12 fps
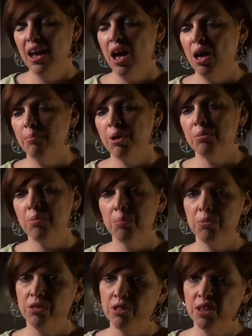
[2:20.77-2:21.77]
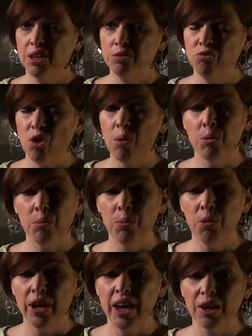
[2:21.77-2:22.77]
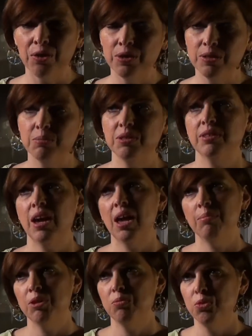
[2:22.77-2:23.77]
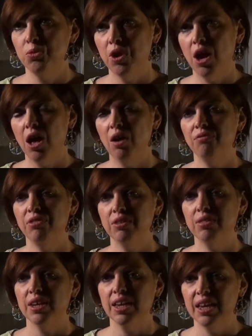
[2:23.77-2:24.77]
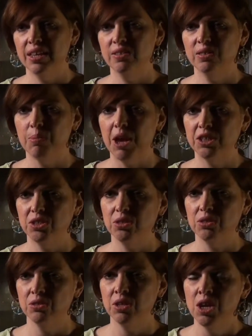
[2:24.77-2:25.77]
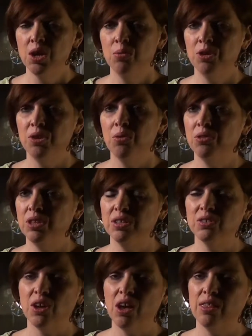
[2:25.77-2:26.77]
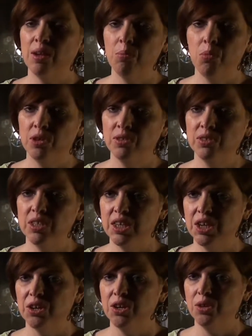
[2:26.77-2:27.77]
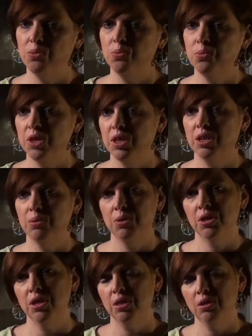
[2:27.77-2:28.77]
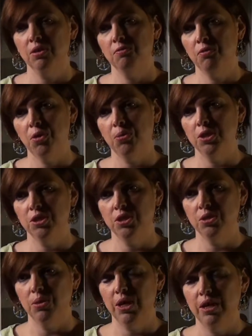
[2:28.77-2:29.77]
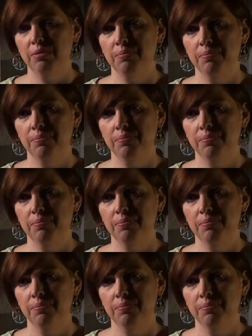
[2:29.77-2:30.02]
I remember The Little Drummer Boy at Christmas time and Rudolph, the kids' specials. When you only saw them once a year, you really, really looked forward to it.